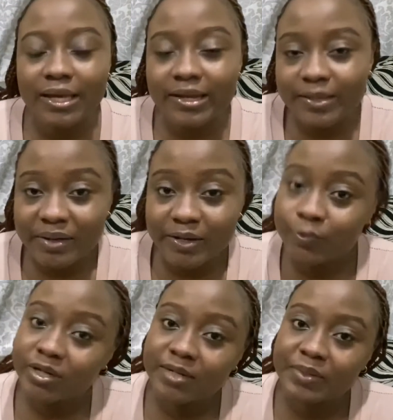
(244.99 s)
anybody
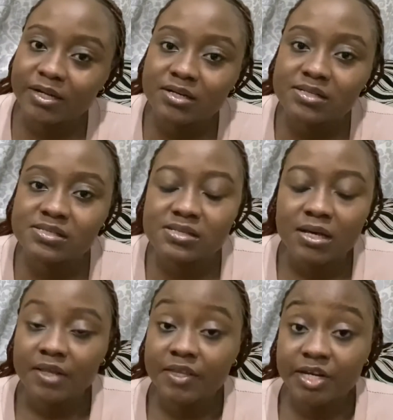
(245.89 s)
would because
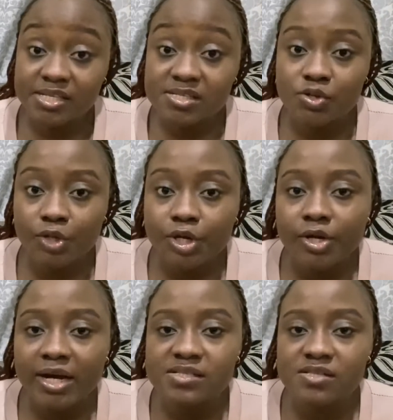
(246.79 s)
there is no cure
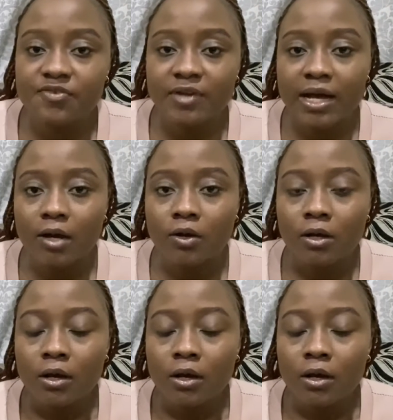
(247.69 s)
as of now.